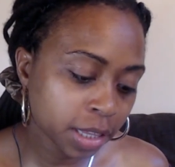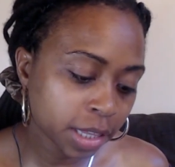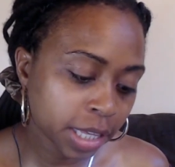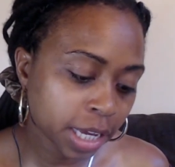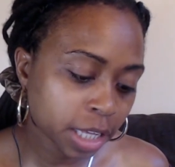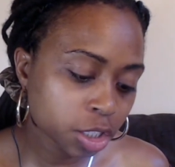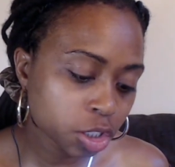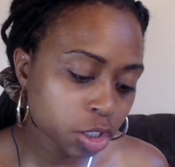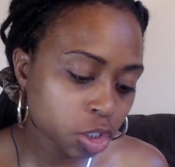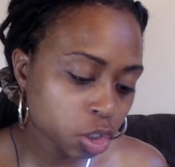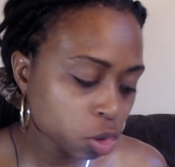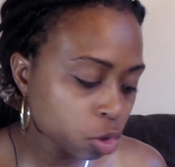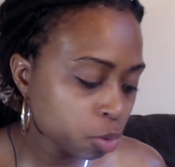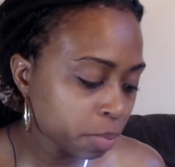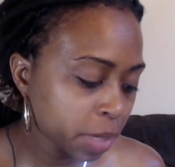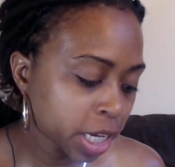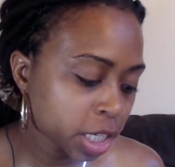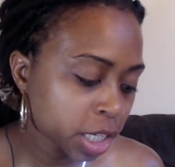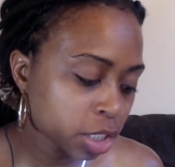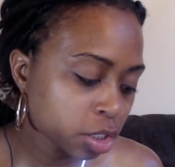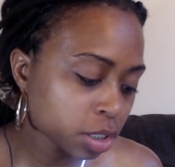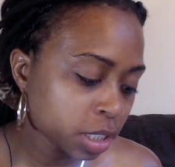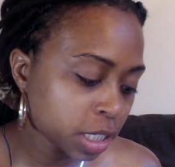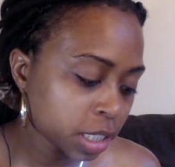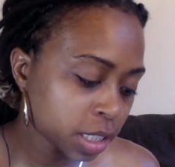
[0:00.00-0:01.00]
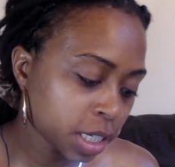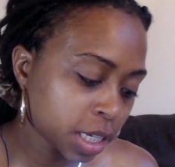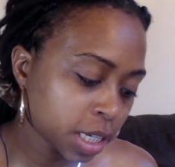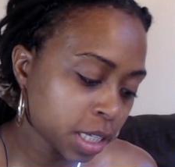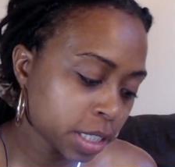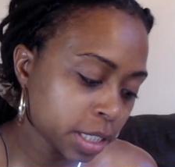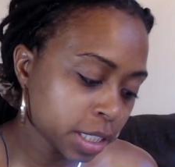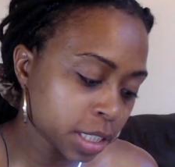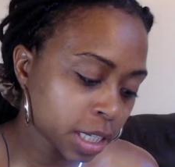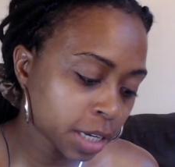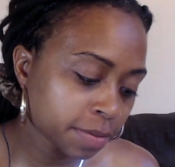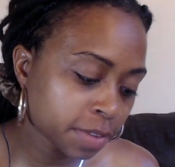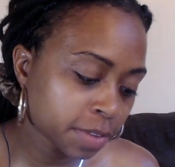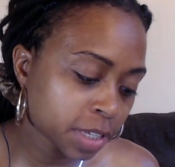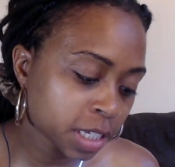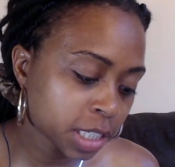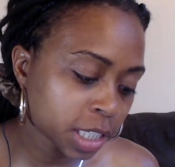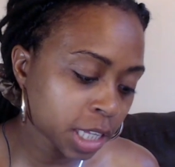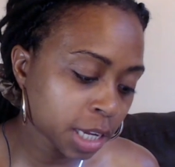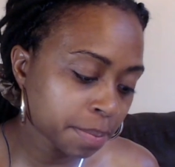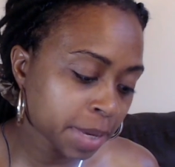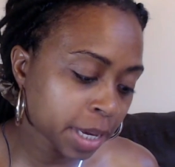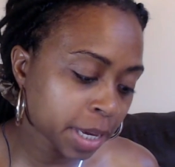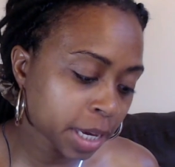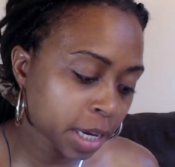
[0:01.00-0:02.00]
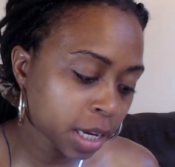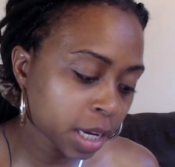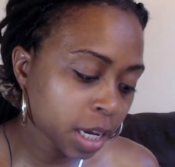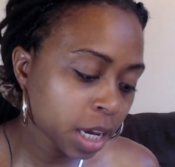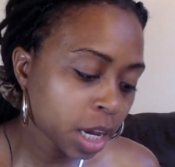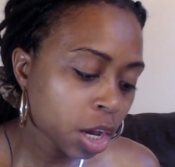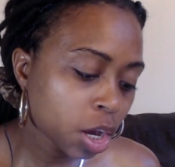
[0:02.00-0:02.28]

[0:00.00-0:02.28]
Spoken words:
that two major diseases of the stomach